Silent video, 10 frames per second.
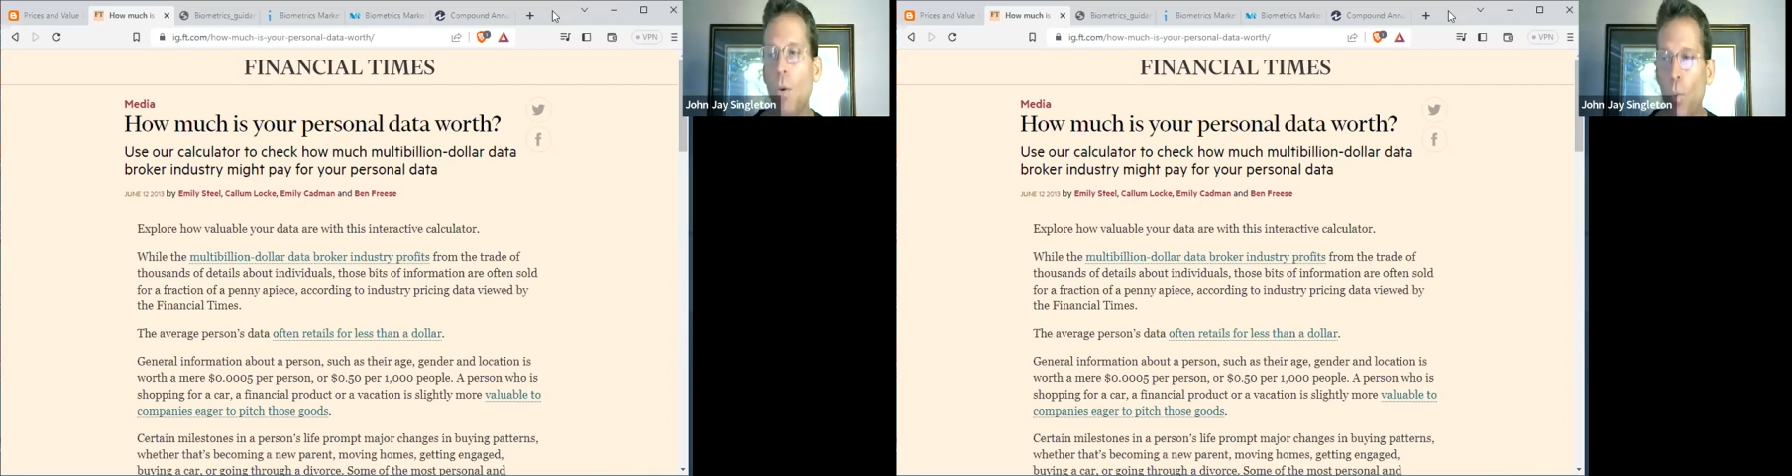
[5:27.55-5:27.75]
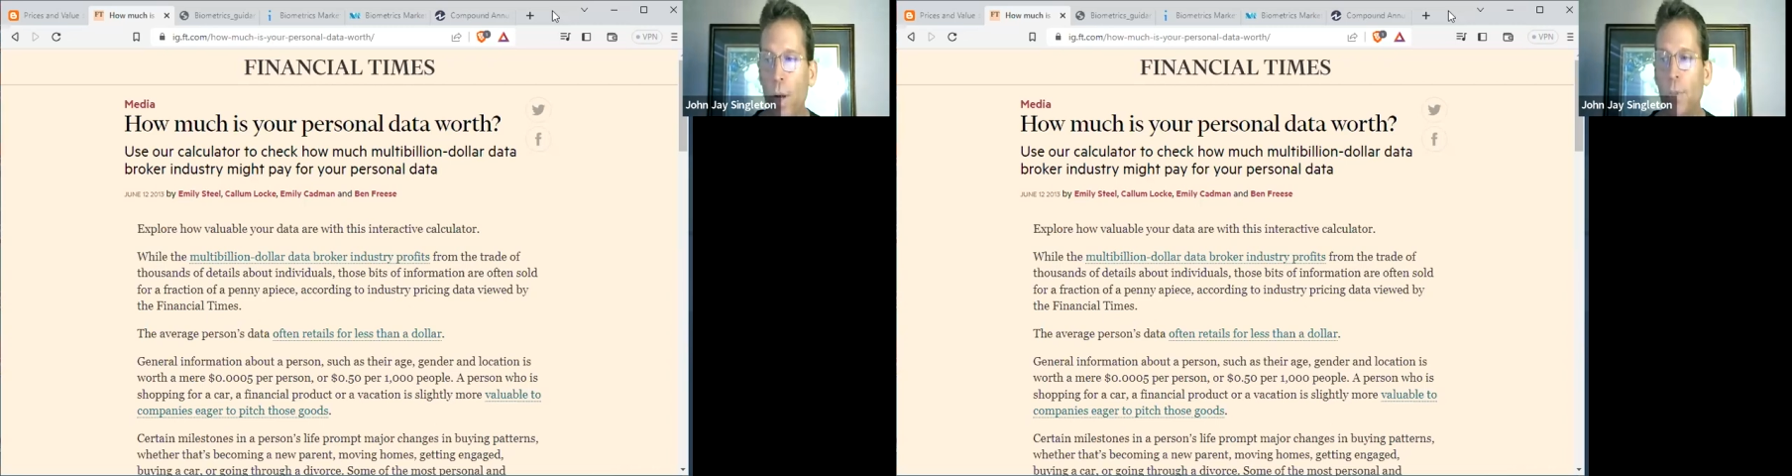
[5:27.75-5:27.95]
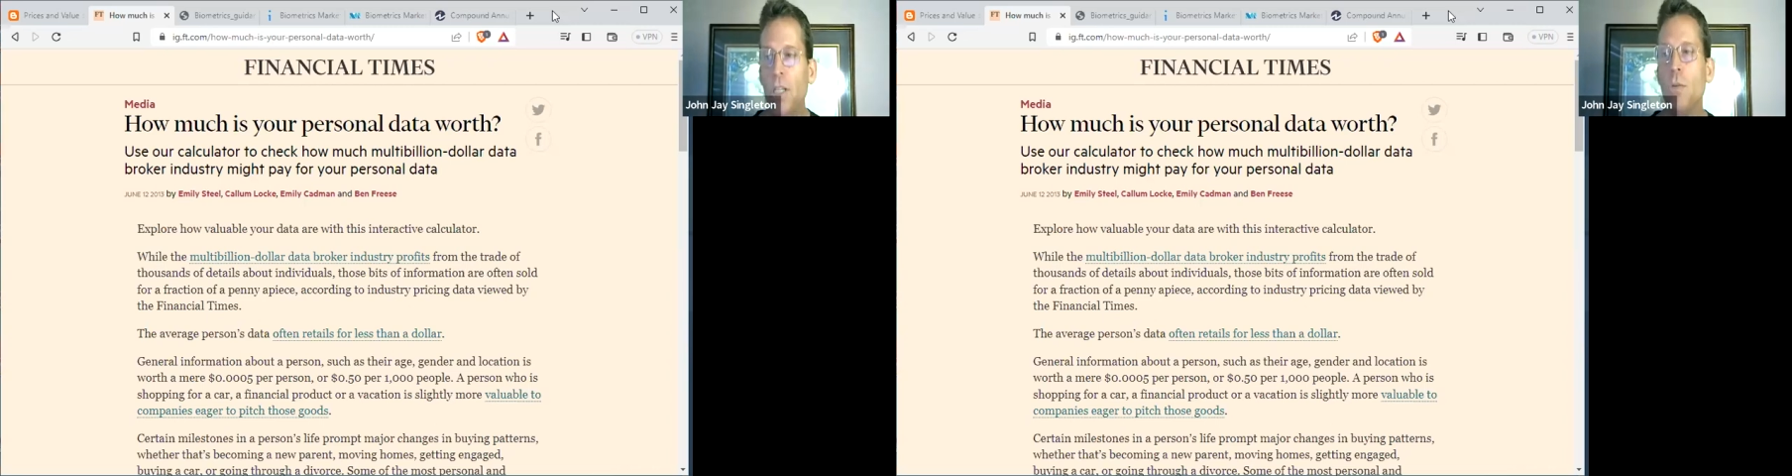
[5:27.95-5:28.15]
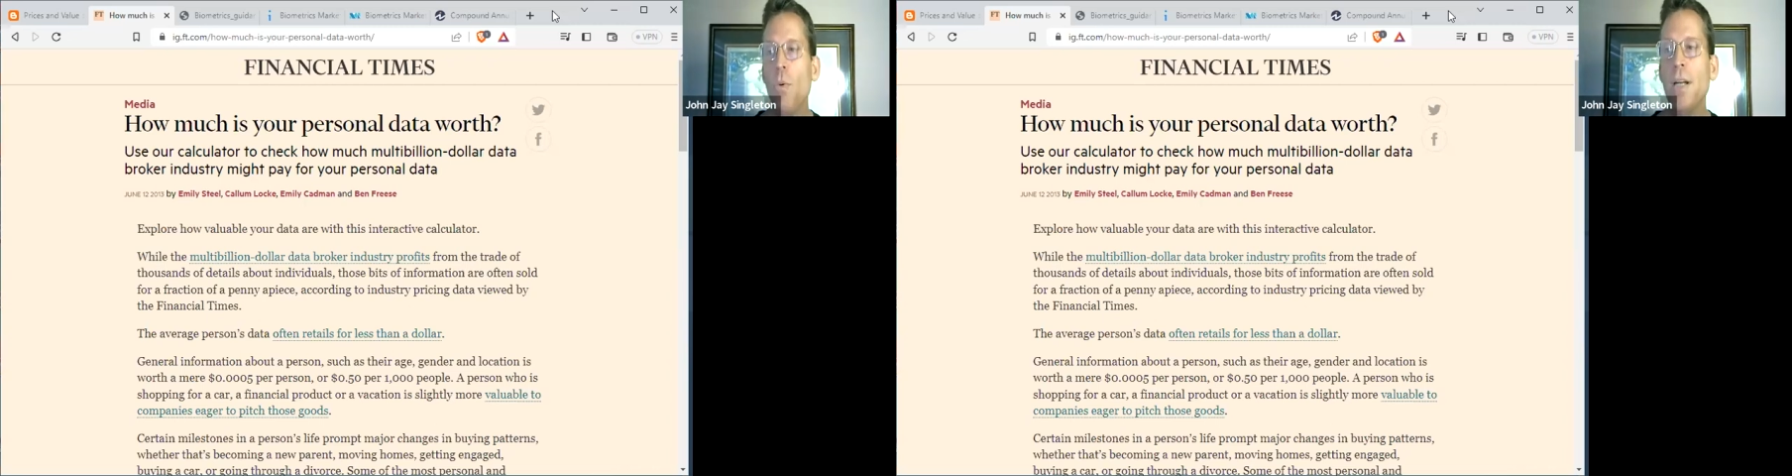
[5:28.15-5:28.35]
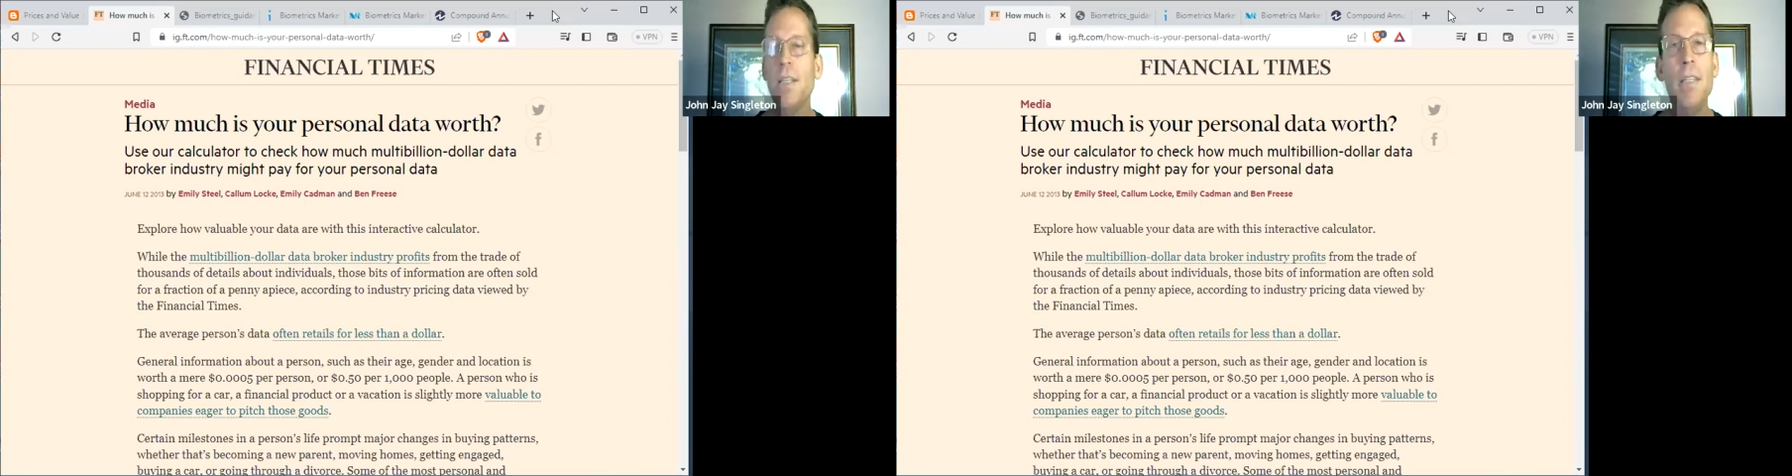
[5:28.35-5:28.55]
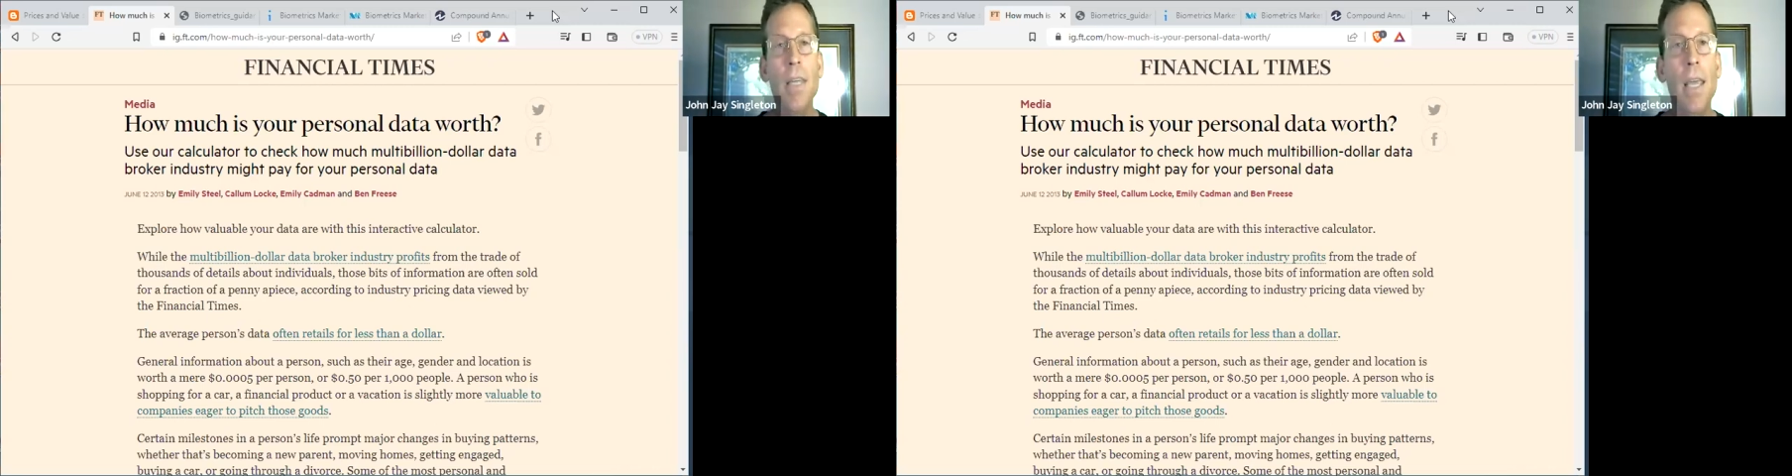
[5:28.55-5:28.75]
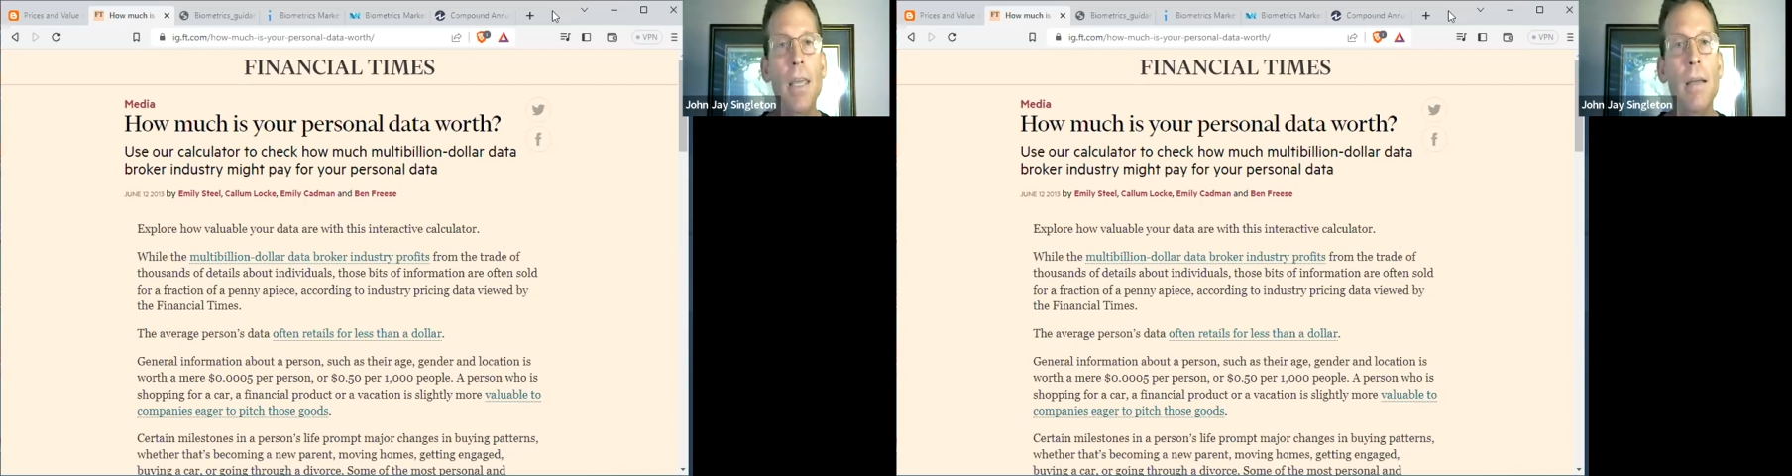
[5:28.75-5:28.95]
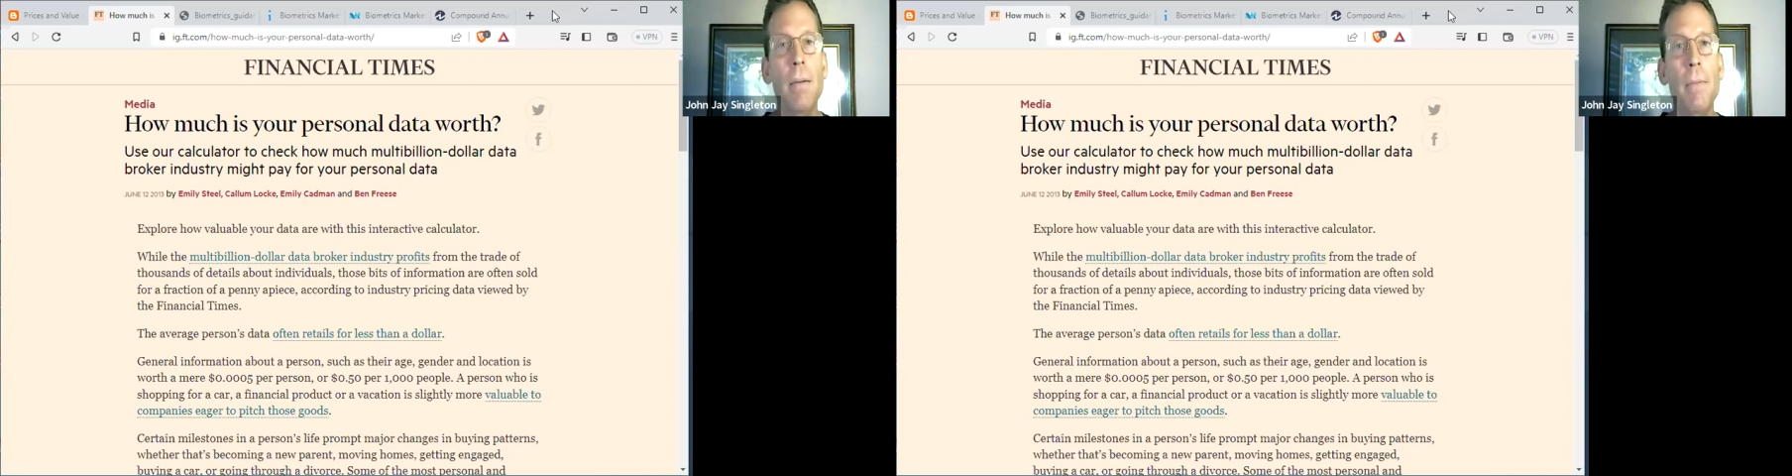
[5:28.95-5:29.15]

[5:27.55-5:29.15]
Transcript: We would just want to see